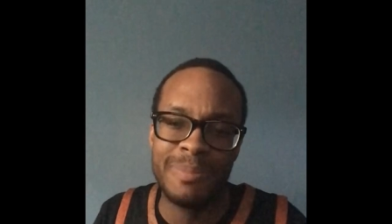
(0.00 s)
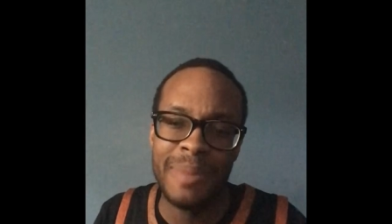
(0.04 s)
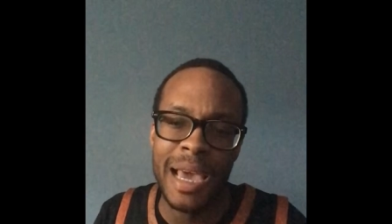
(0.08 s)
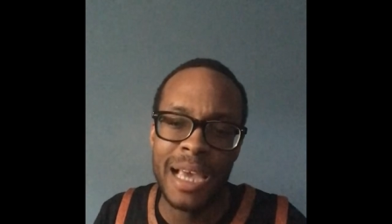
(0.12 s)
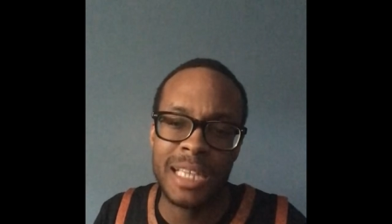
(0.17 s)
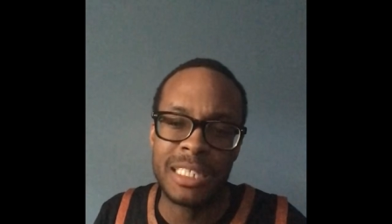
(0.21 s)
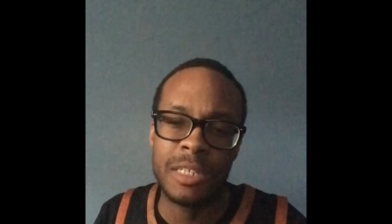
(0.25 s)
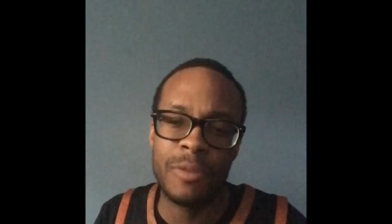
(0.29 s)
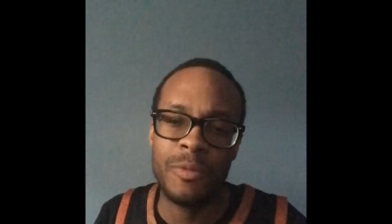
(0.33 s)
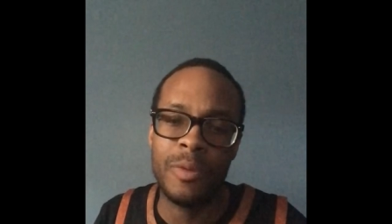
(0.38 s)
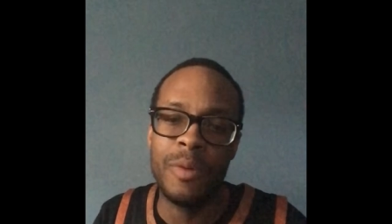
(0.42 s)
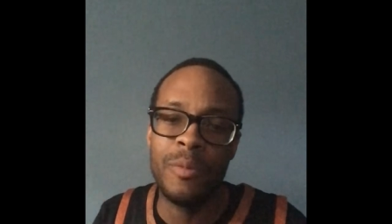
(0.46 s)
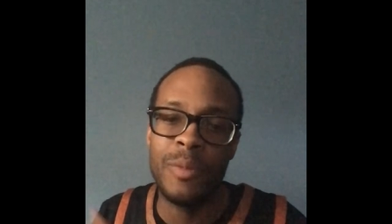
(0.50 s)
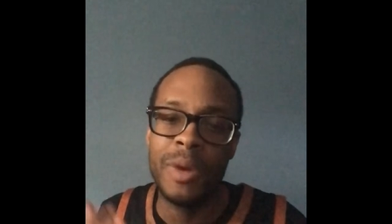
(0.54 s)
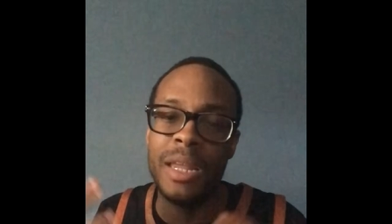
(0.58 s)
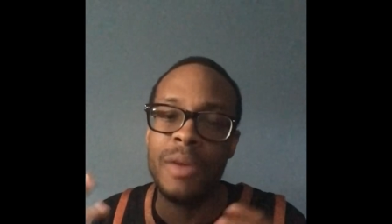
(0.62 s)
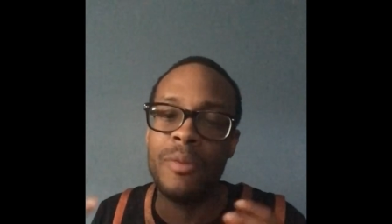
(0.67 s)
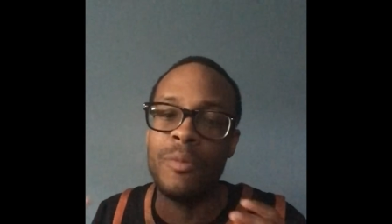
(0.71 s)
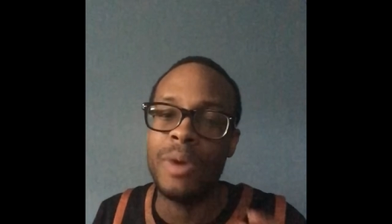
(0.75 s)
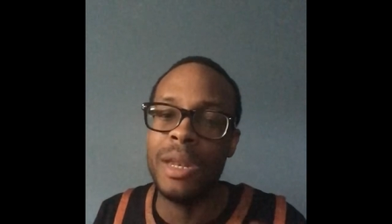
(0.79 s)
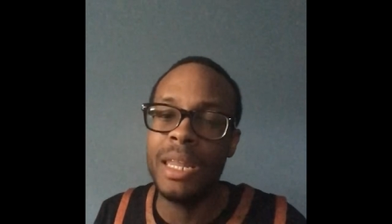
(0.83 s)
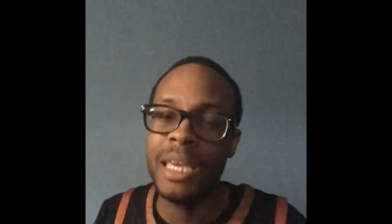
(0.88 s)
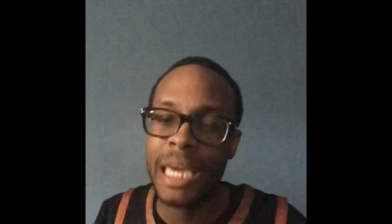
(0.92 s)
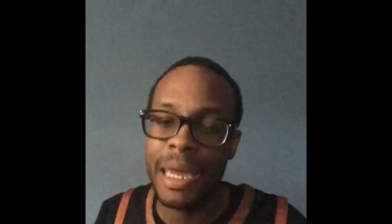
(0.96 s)
Maxey when
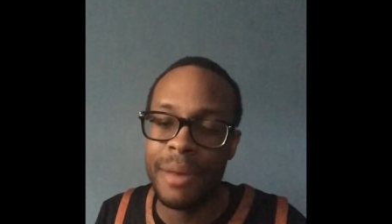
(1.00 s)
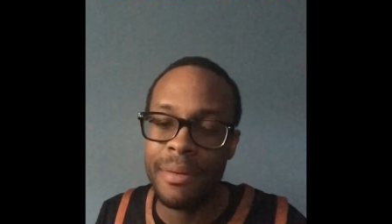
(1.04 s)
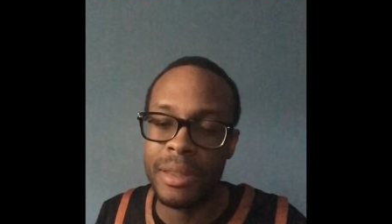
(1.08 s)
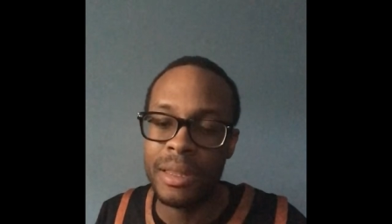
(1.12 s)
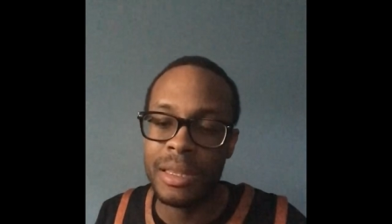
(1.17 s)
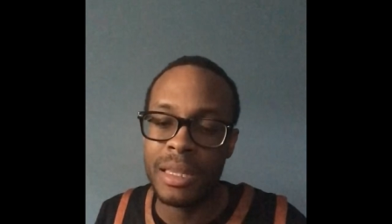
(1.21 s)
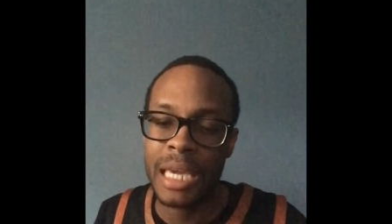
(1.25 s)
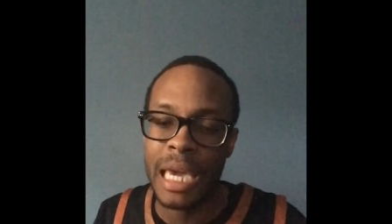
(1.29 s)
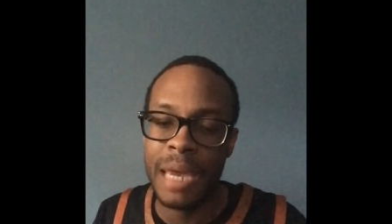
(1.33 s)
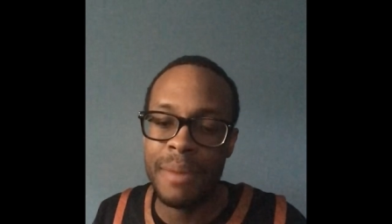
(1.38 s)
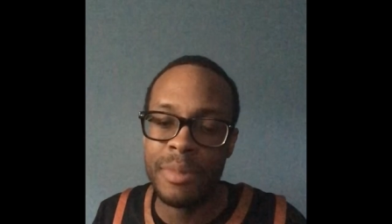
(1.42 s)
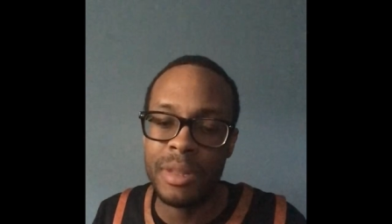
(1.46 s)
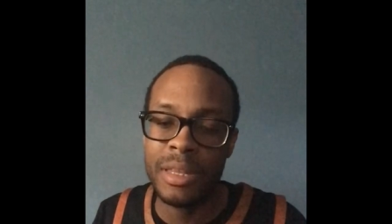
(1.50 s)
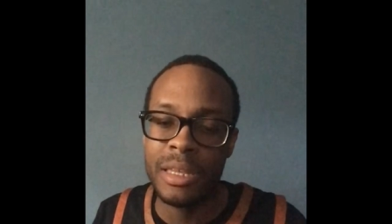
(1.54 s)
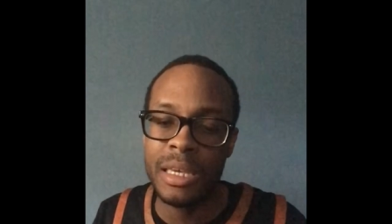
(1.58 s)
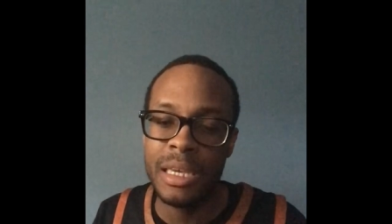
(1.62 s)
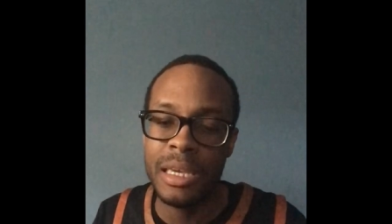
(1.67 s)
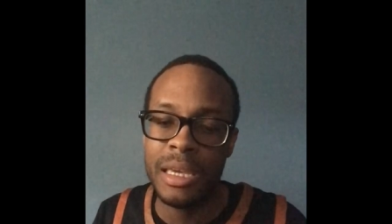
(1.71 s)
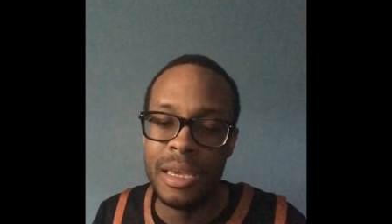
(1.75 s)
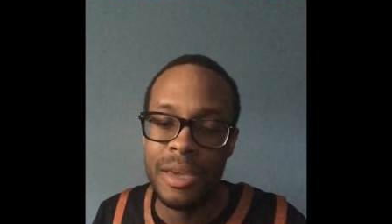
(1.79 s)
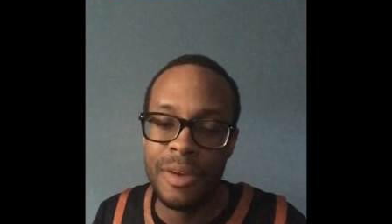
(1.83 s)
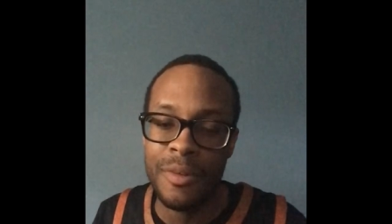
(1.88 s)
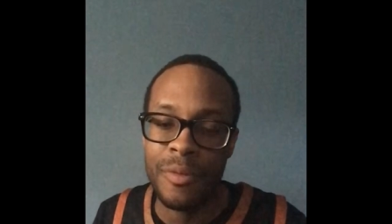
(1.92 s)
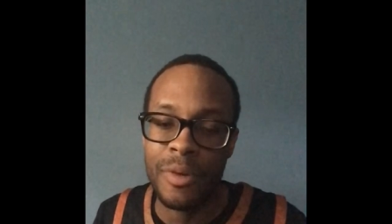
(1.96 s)
he came to the
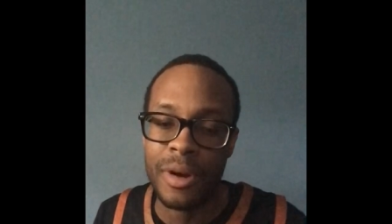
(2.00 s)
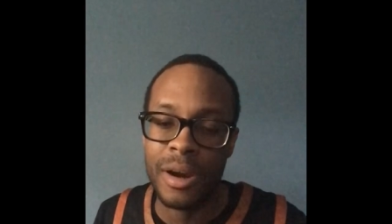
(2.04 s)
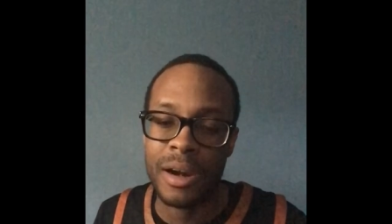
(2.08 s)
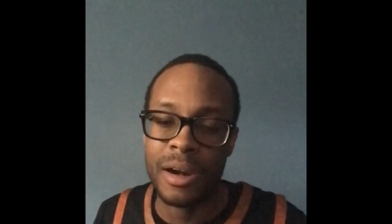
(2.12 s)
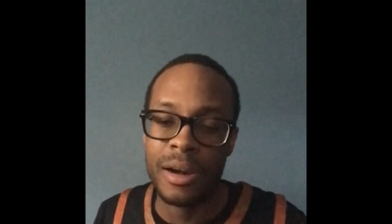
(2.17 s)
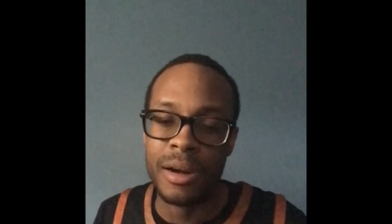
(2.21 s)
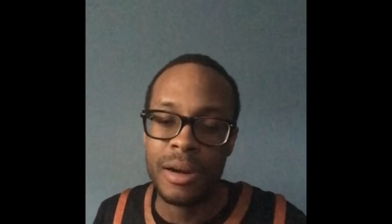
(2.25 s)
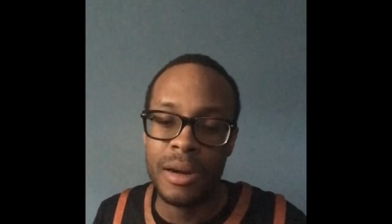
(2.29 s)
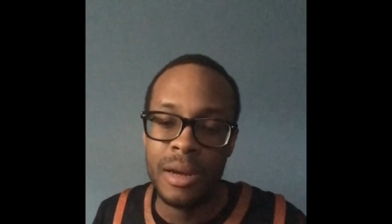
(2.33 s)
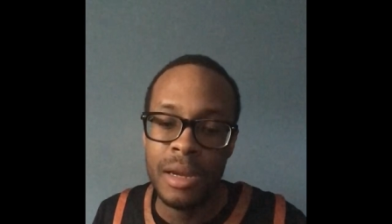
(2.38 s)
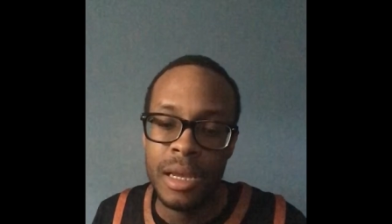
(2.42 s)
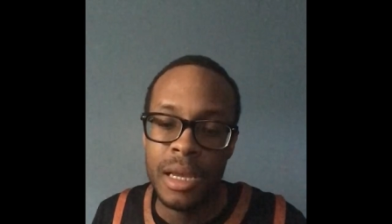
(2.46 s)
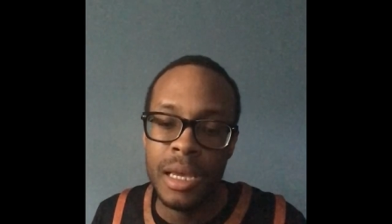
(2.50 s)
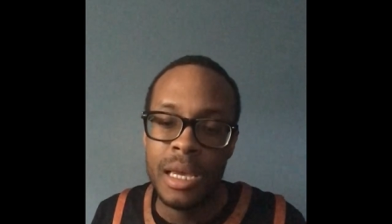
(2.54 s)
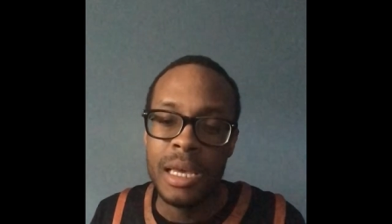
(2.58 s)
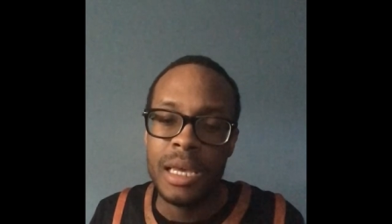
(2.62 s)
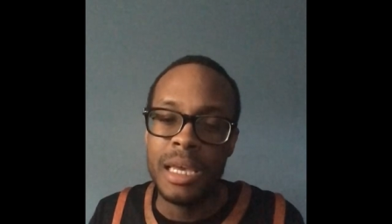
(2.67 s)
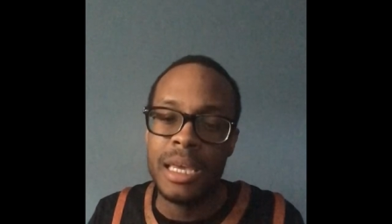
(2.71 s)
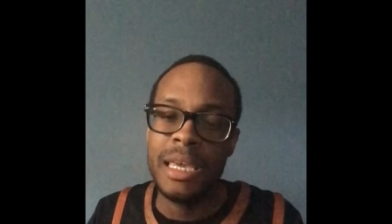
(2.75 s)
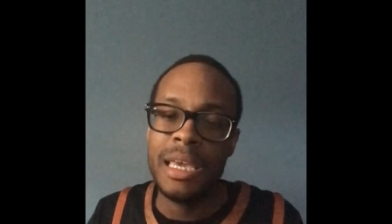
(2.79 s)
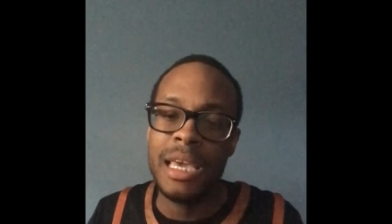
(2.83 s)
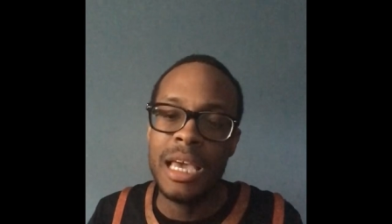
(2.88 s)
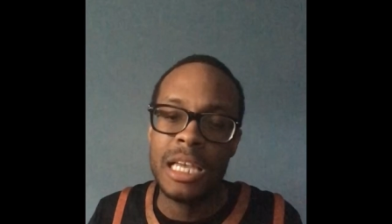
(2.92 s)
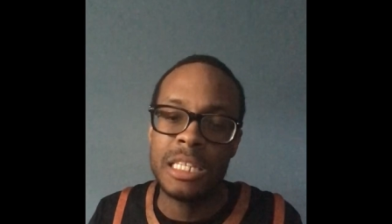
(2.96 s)
league, where
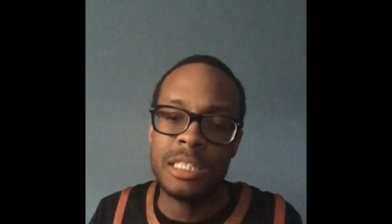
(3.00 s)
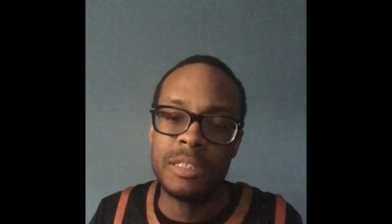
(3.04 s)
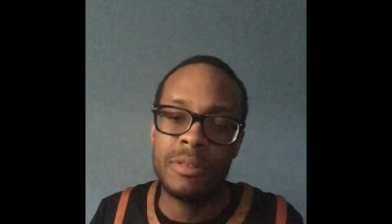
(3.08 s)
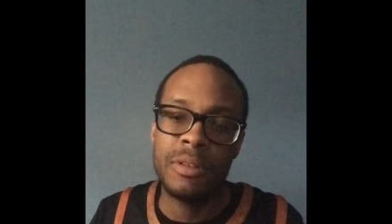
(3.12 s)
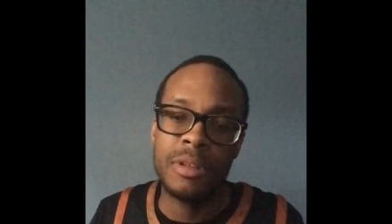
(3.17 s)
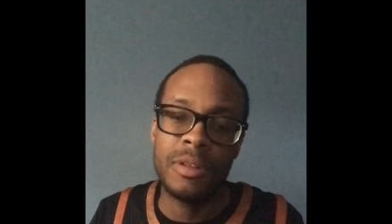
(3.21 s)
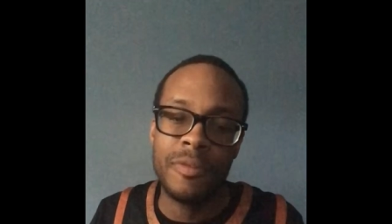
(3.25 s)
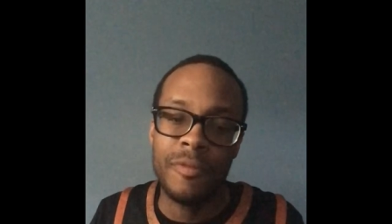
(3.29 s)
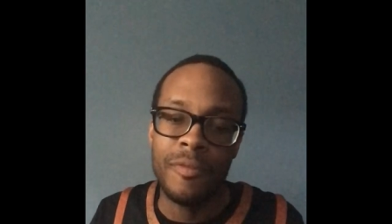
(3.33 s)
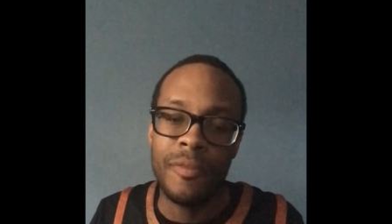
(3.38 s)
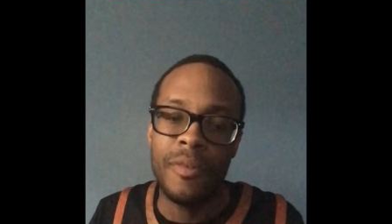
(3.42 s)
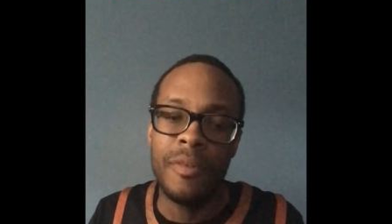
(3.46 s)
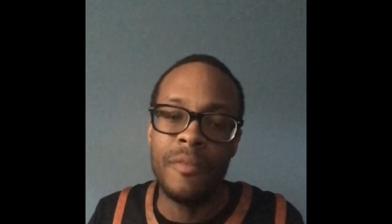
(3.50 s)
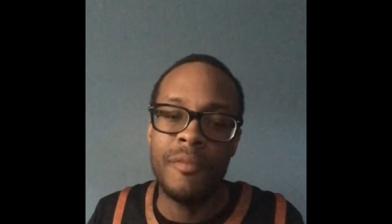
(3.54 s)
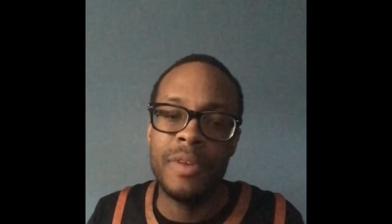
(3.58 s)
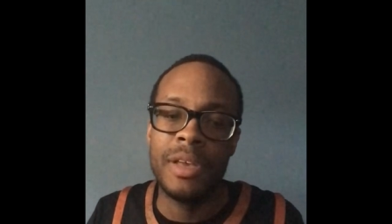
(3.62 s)
he has some